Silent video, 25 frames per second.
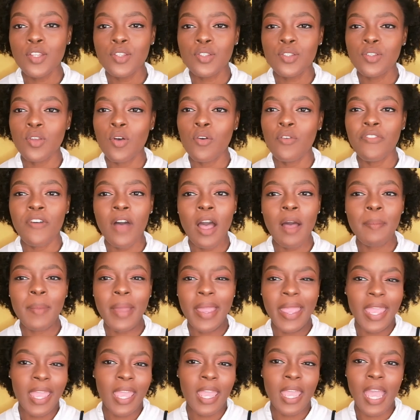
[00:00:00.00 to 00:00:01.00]
So far,
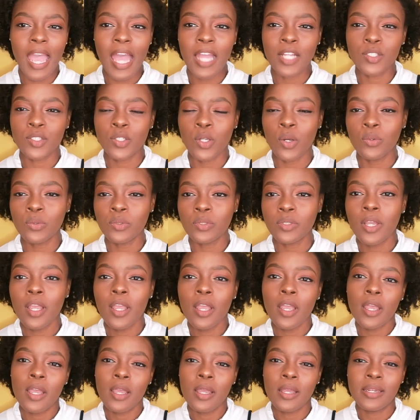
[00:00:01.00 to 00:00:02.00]
my hair, I don't
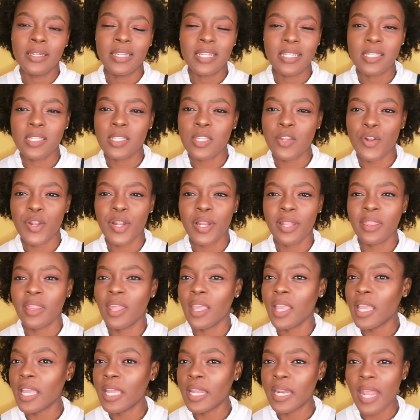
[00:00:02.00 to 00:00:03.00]
necessarily
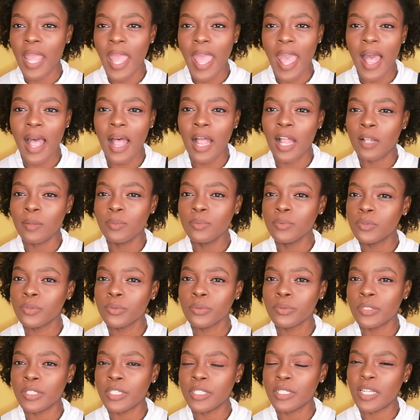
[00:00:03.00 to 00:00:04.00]
think it
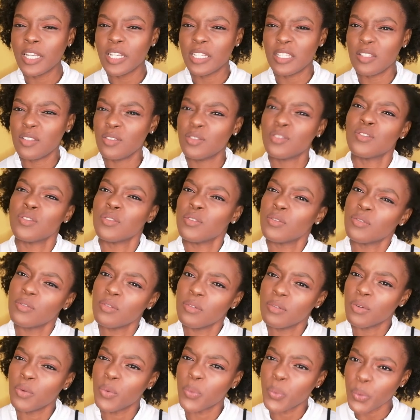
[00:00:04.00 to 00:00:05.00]
helped. It, it
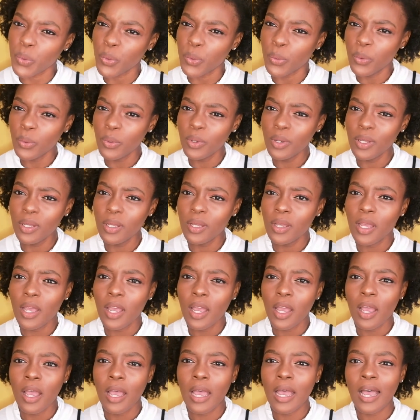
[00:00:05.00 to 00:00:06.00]
grew.
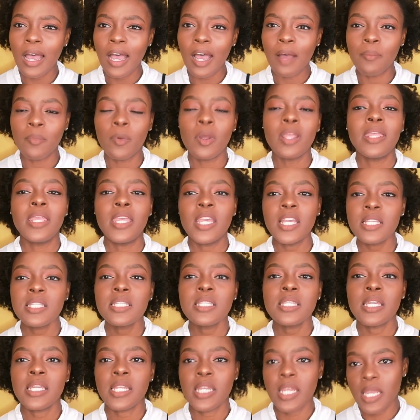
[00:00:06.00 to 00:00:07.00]
Um,
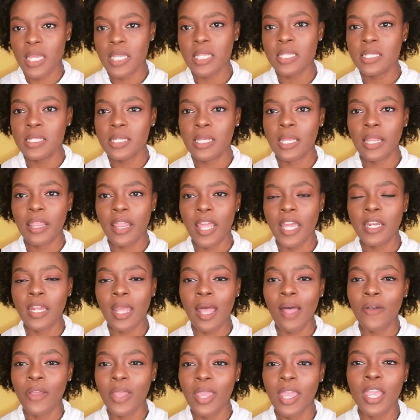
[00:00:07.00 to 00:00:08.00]
yes, it is said
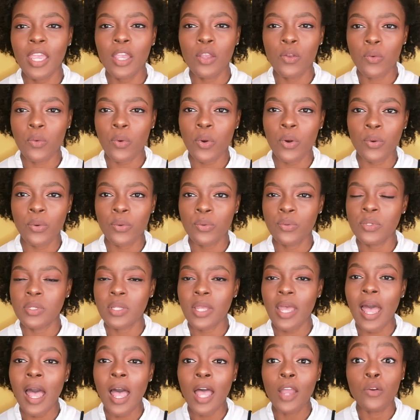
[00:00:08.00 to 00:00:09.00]
that our hair
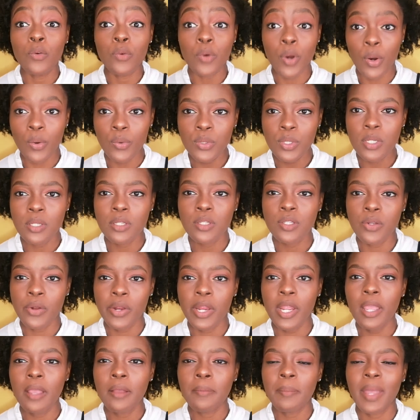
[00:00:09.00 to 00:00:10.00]
grows, uh, grows.
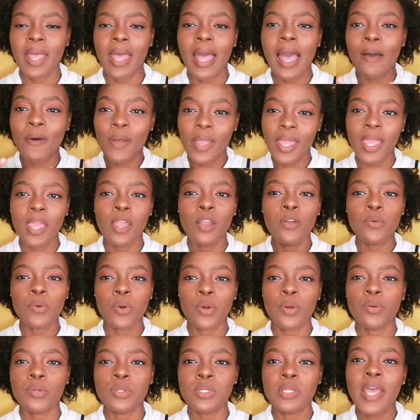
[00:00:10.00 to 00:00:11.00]
Sorry, my our hair
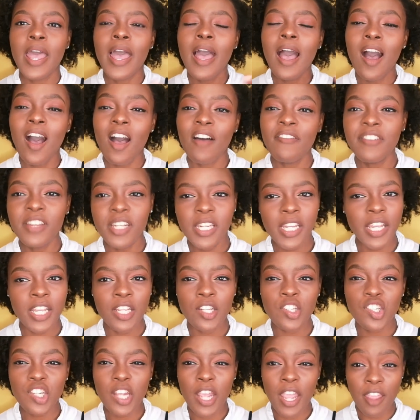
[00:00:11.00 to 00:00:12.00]
grows half an
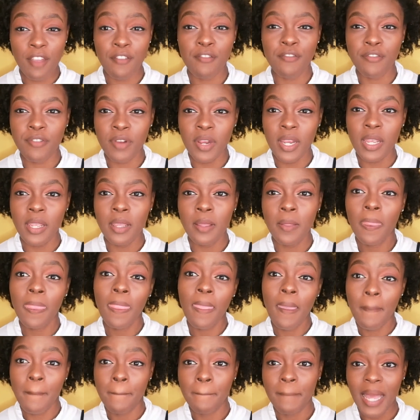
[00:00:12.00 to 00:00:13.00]
inch every
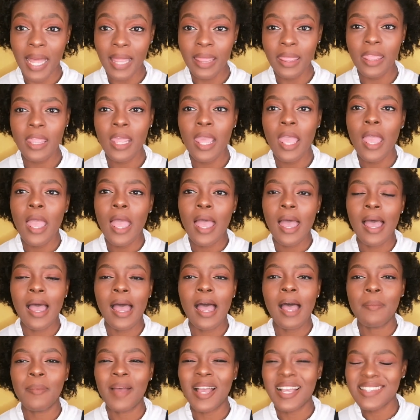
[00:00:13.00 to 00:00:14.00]
month.
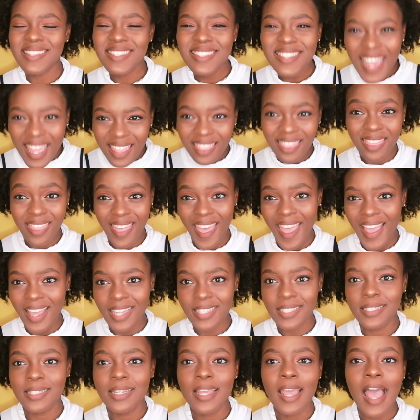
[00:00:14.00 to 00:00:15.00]
Um, aside
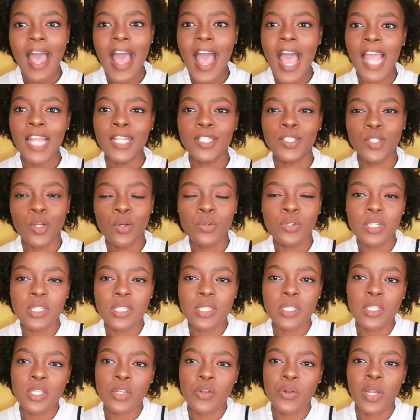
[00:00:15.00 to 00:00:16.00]
that, I don't
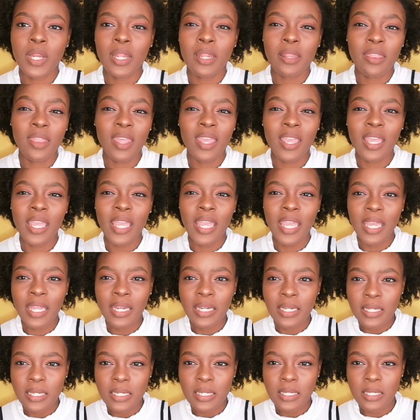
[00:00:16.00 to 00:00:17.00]
necessarily think
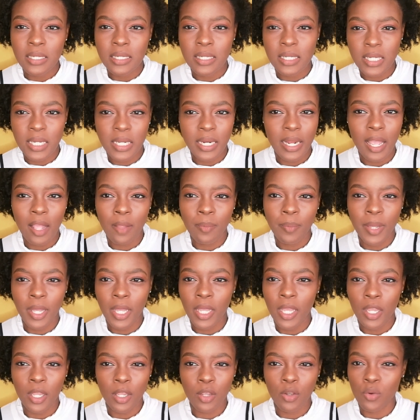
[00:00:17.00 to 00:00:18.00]
it did help
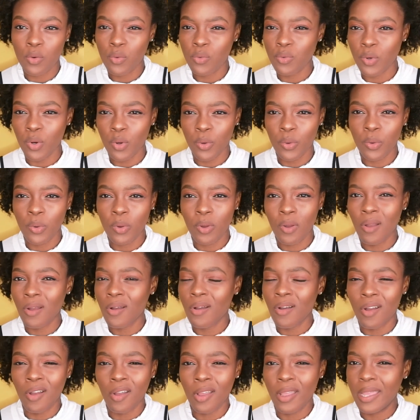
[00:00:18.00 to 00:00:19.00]
my hair grow
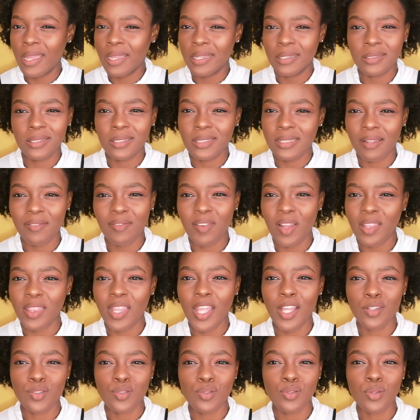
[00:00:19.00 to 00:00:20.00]
and stuff like
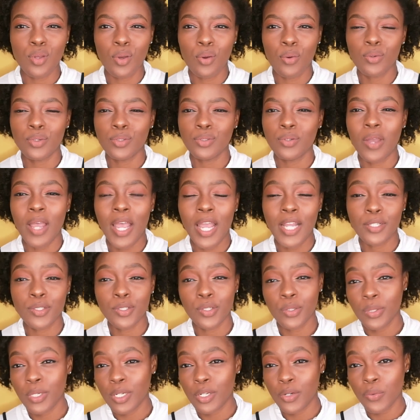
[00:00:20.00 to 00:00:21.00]
that. So no, I
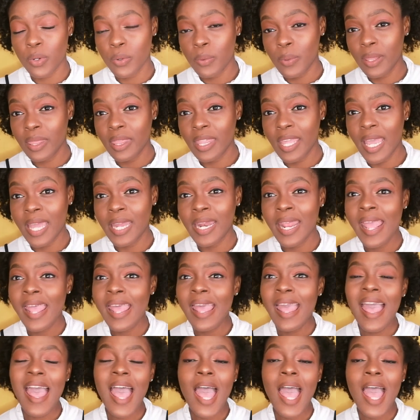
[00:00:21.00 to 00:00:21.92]
don't agree with that.